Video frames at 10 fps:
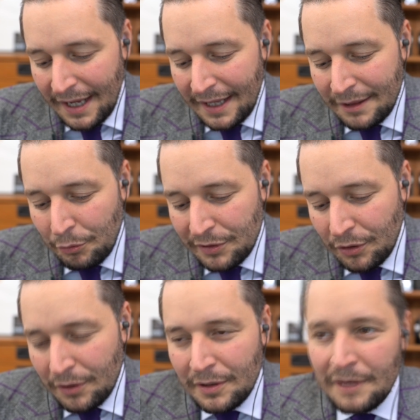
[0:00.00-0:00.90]
And the
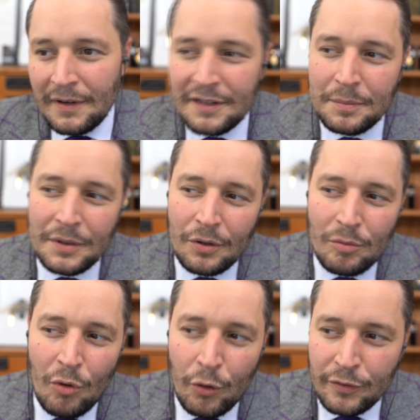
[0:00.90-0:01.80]
return on investment
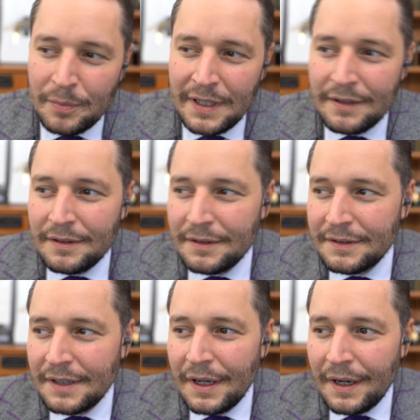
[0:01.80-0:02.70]
on most
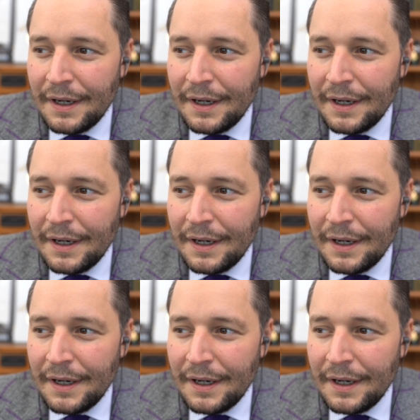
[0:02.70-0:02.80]
pieces